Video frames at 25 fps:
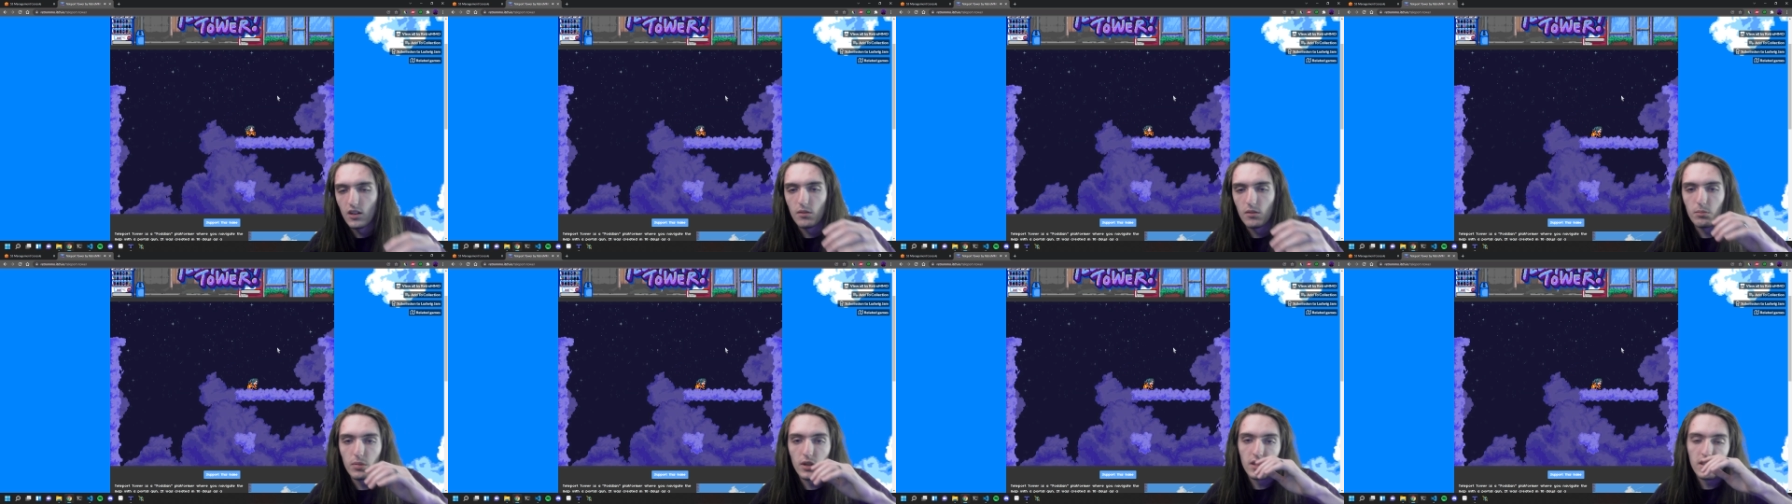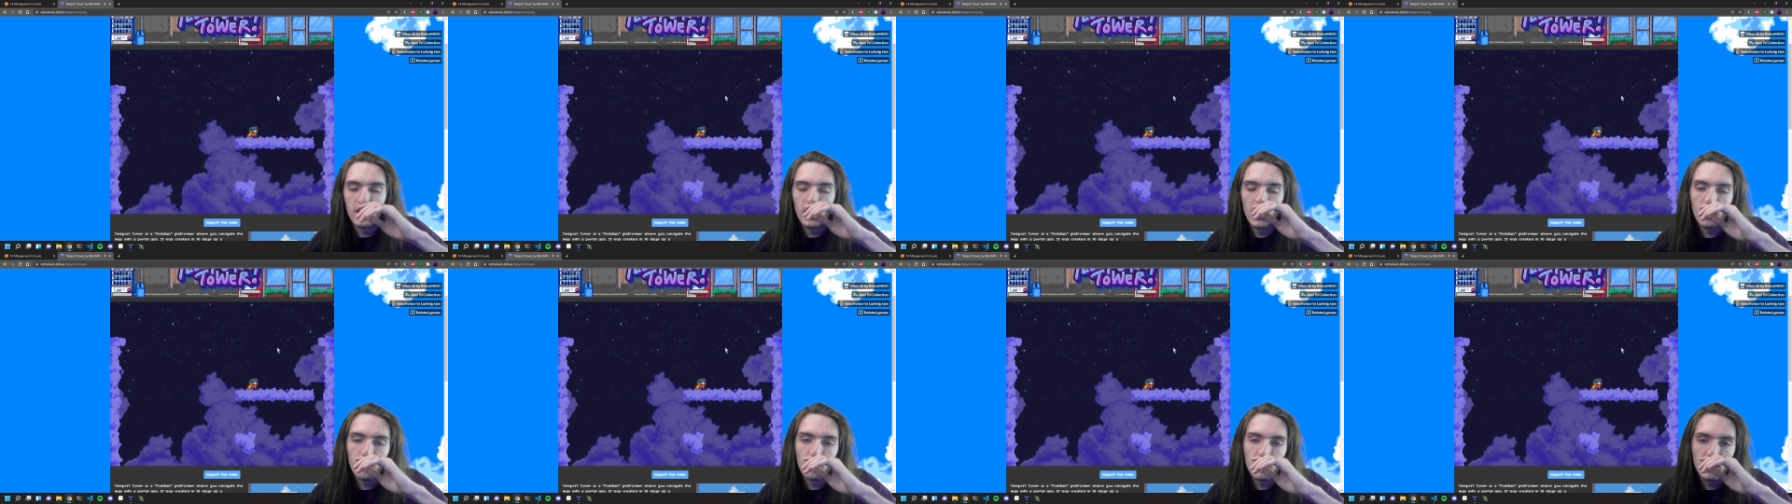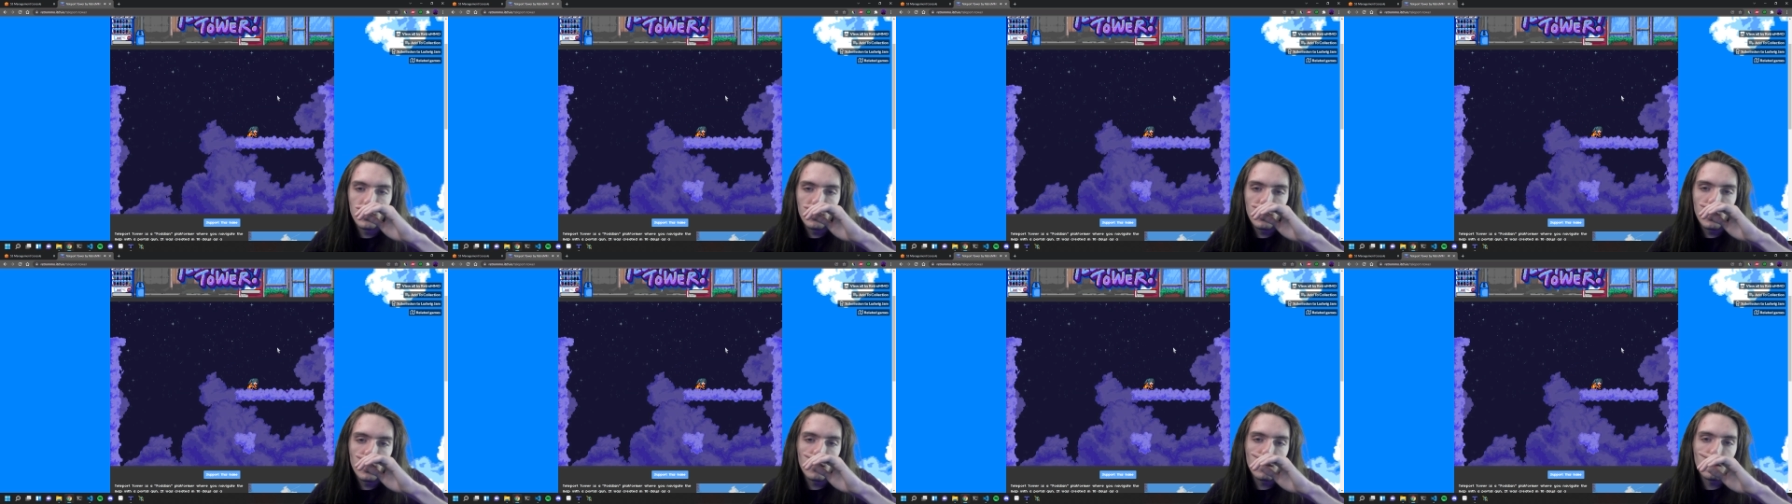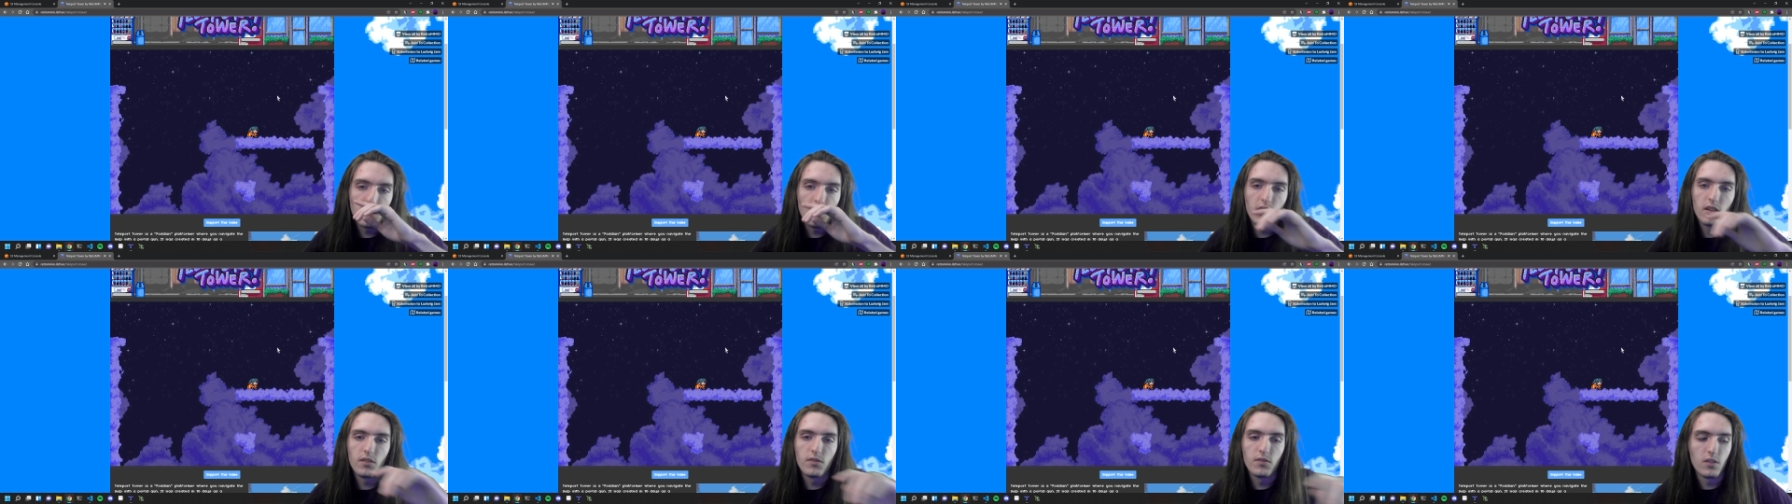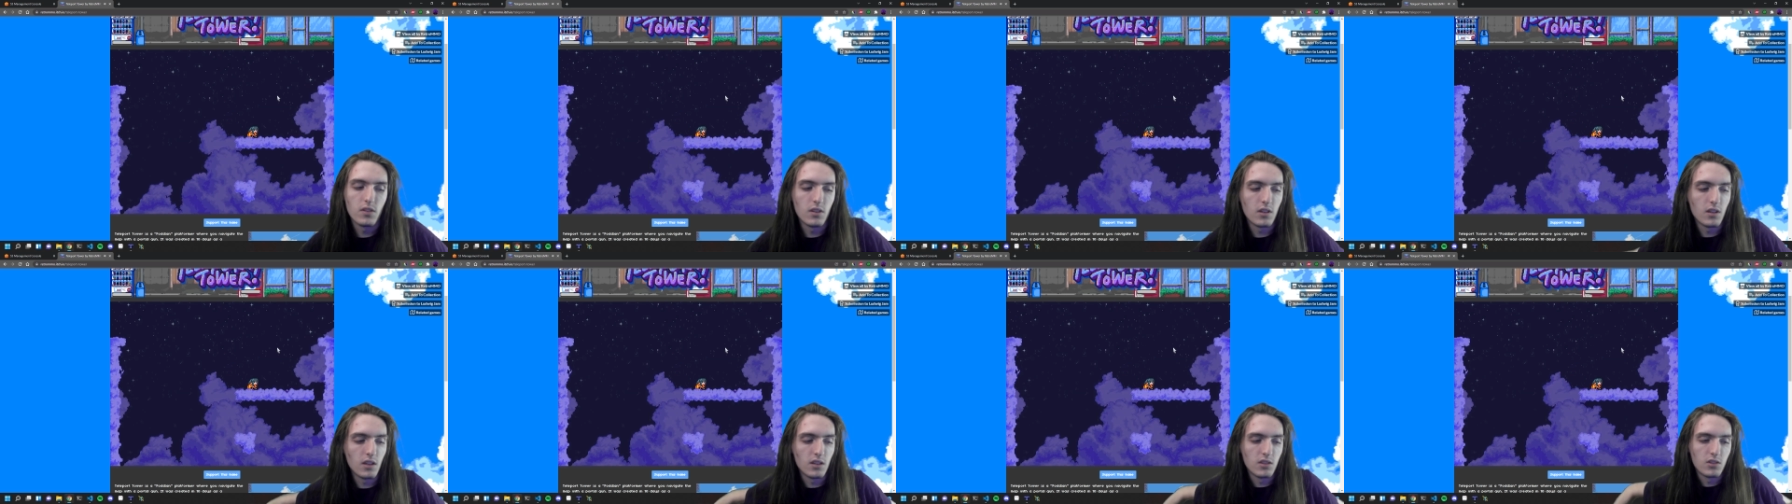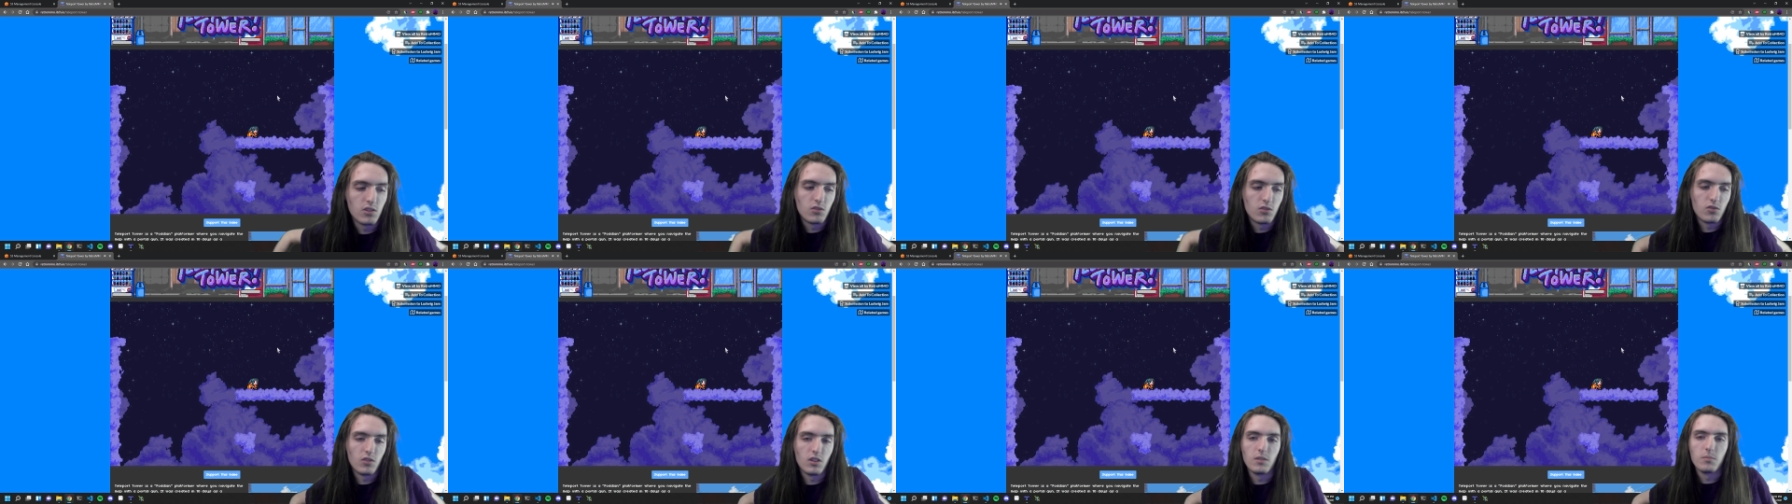But yeah, we did get a lot of like
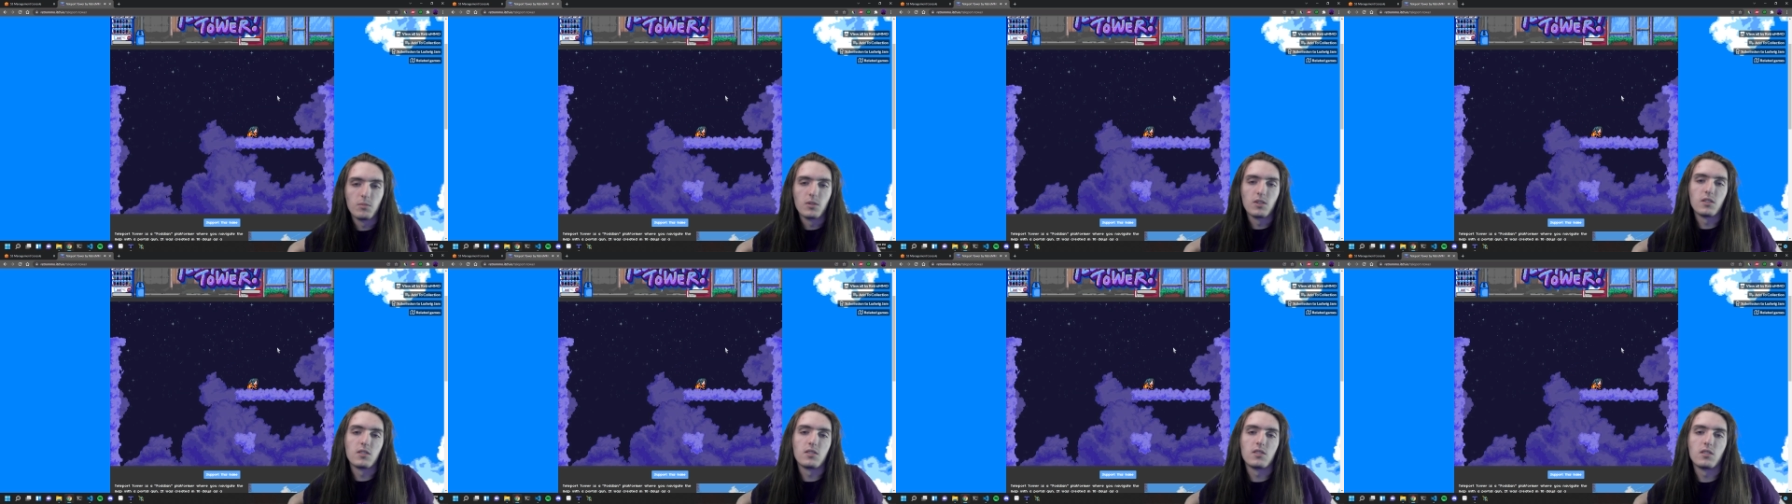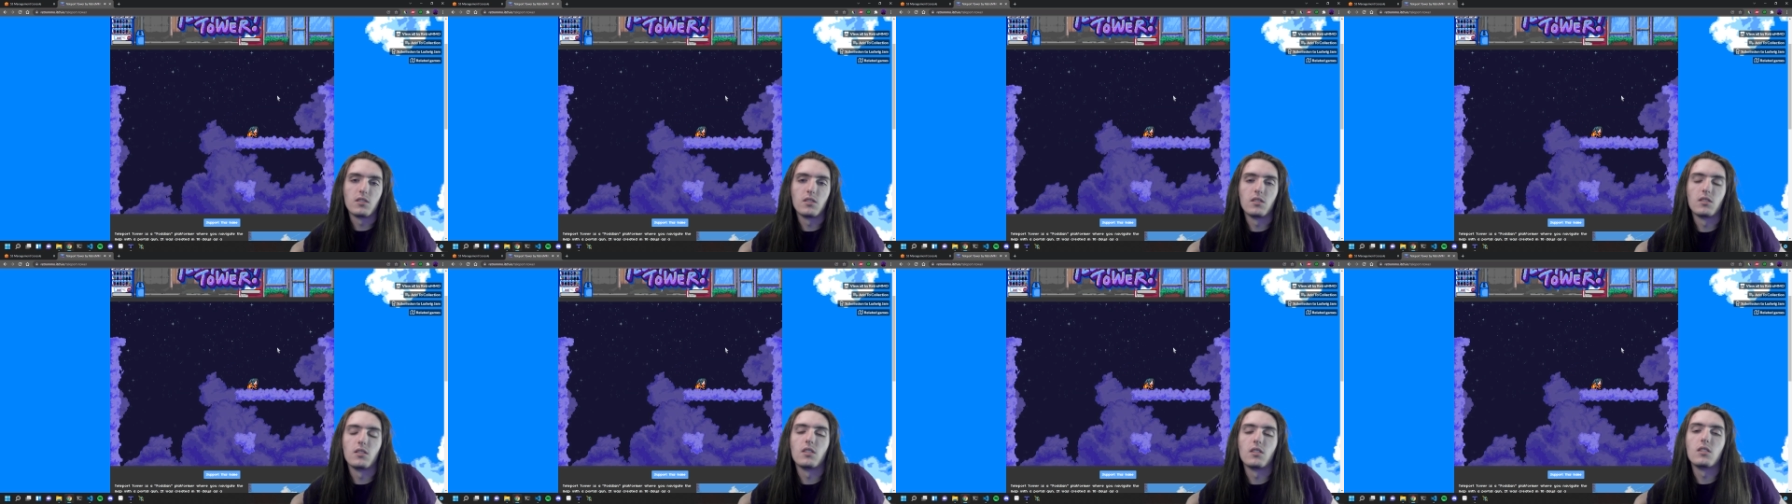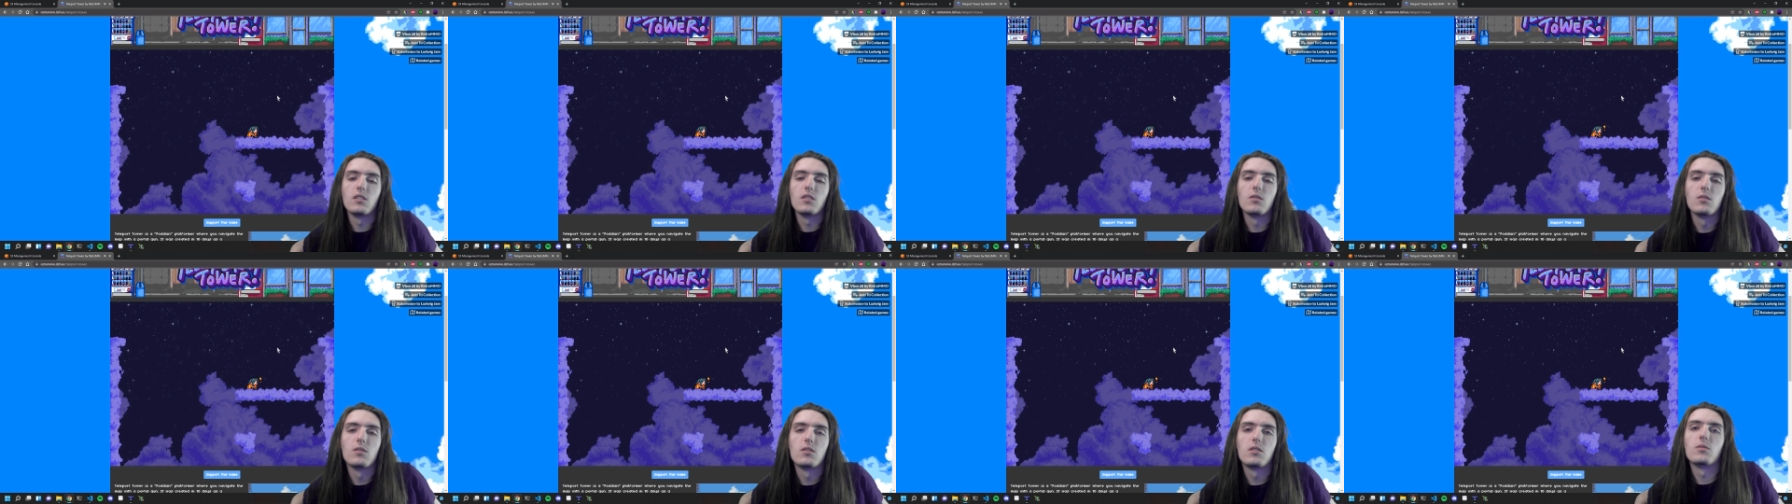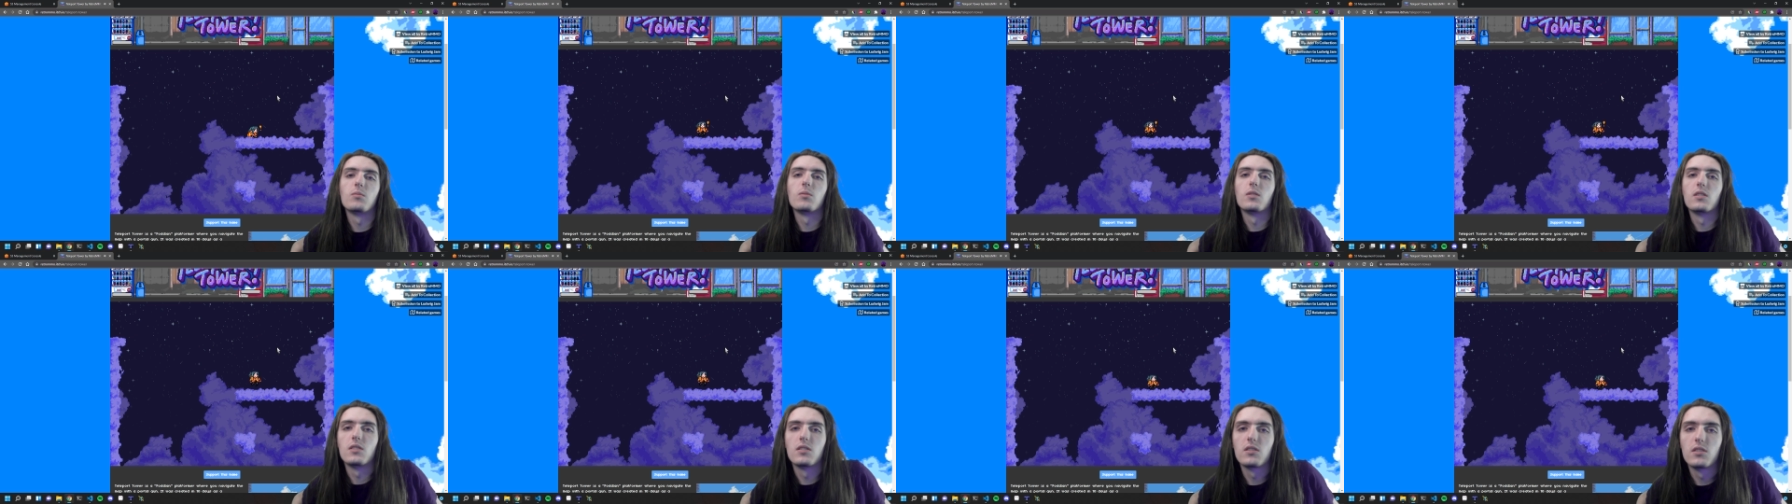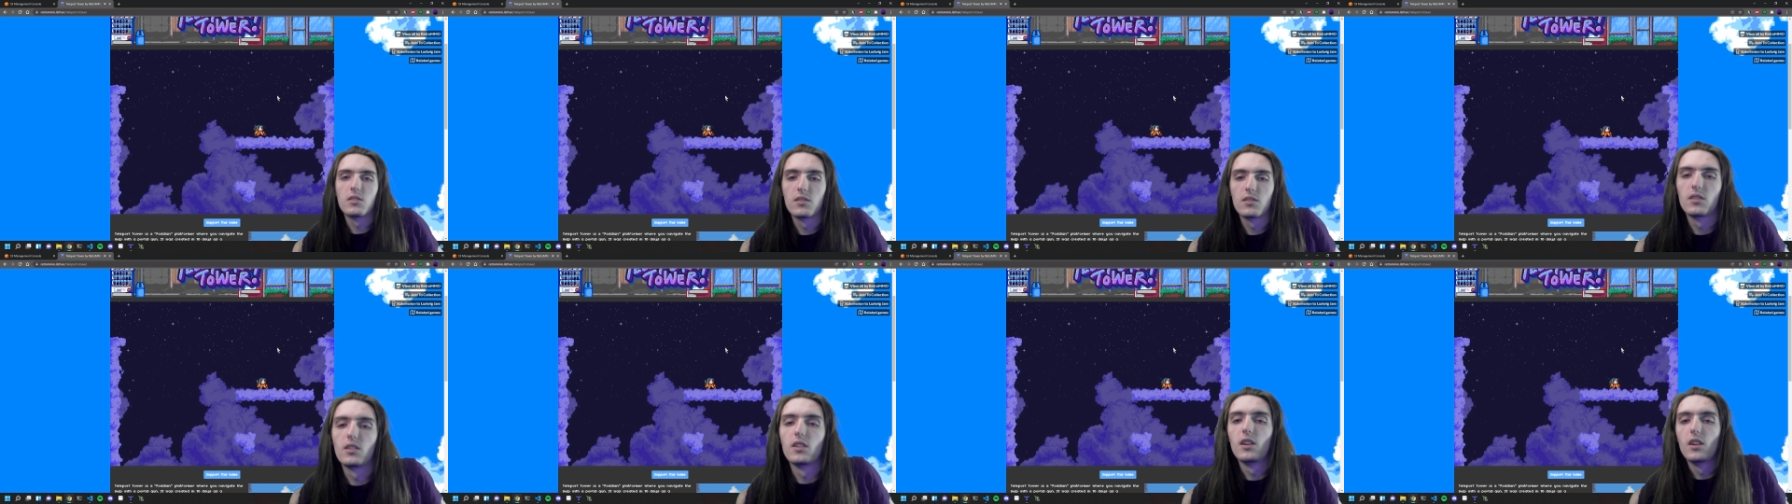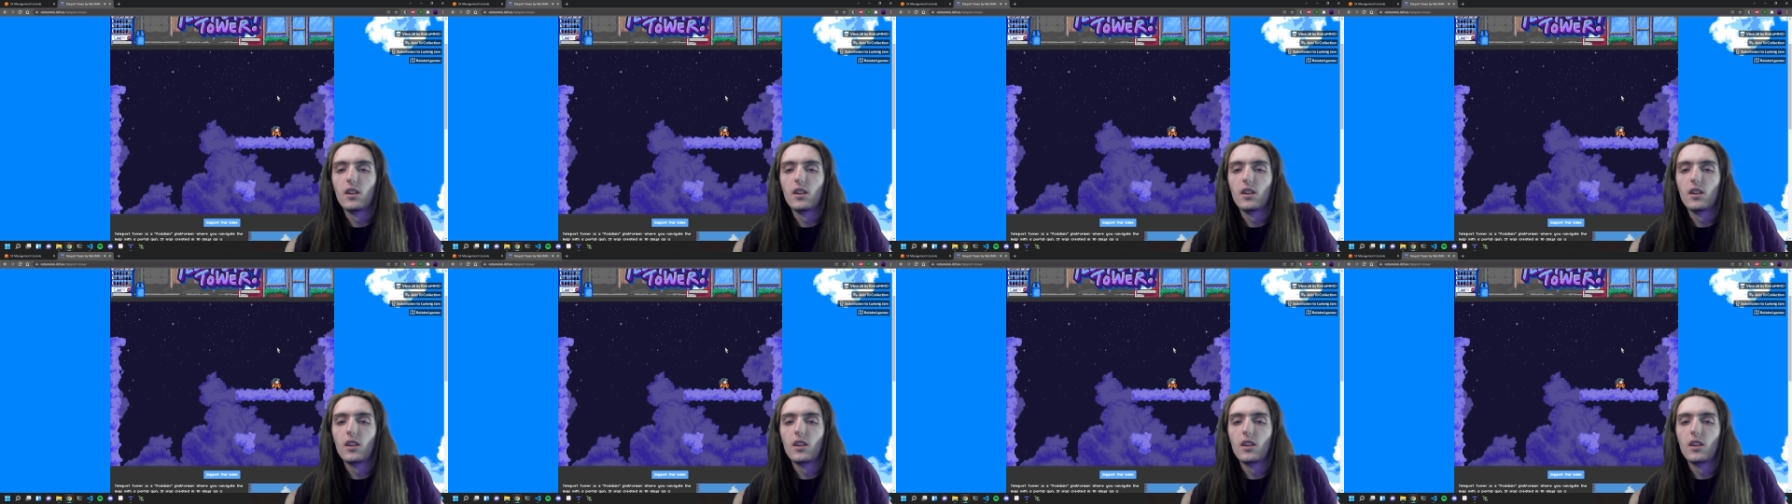streamers and YouTubers